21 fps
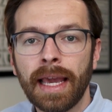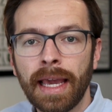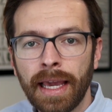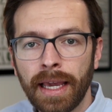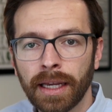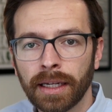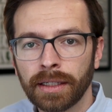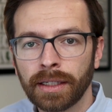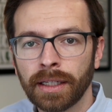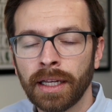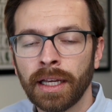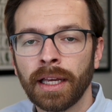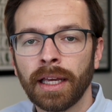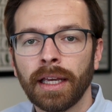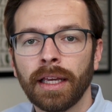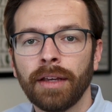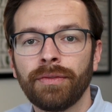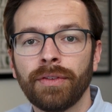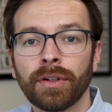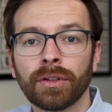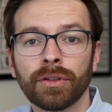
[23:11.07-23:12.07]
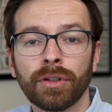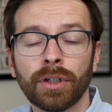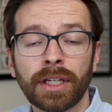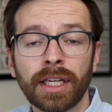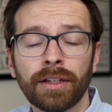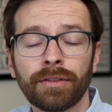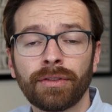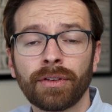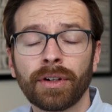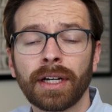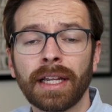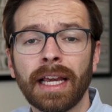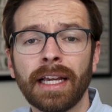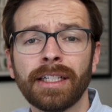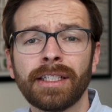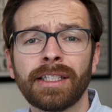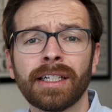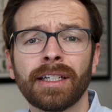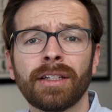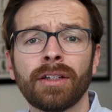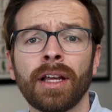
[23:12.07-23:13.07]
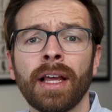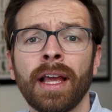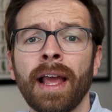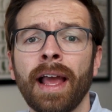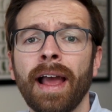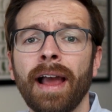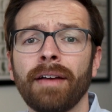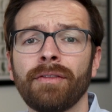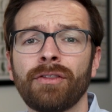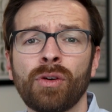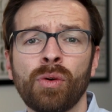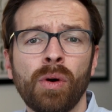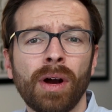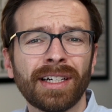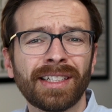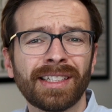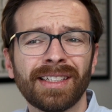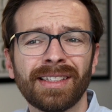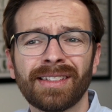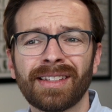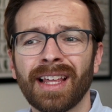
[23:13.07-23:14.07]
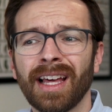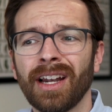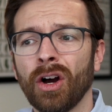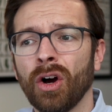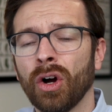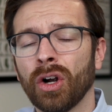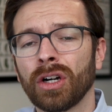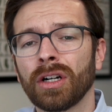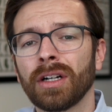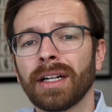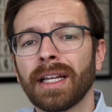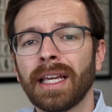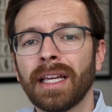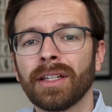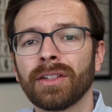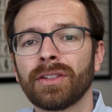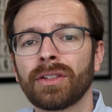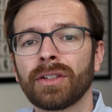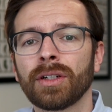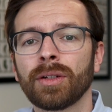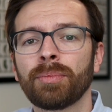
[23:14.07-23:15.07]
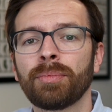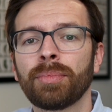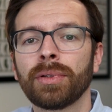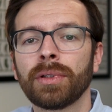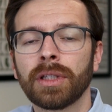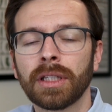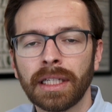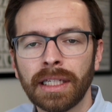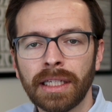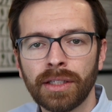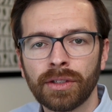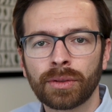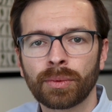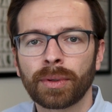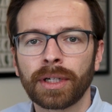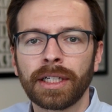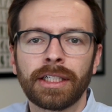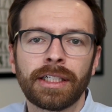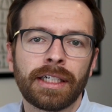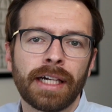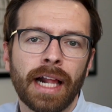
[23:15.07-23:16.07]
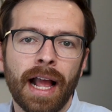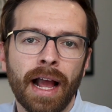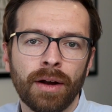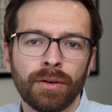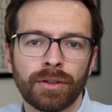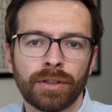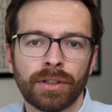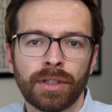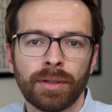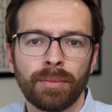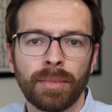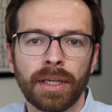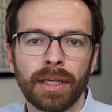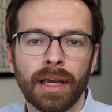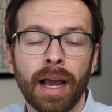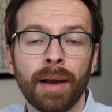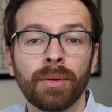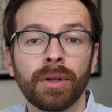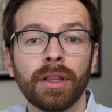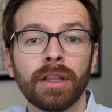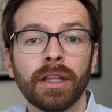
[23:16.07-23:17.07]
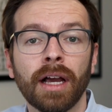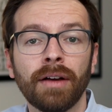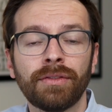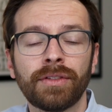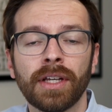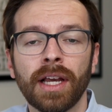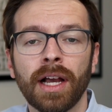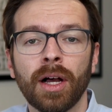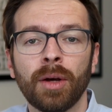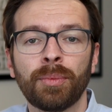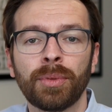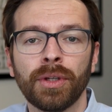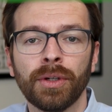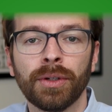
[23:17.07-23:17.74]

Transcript: And if you're looking for an agent, have questions that aren't answered, please reach out to me. I would love to help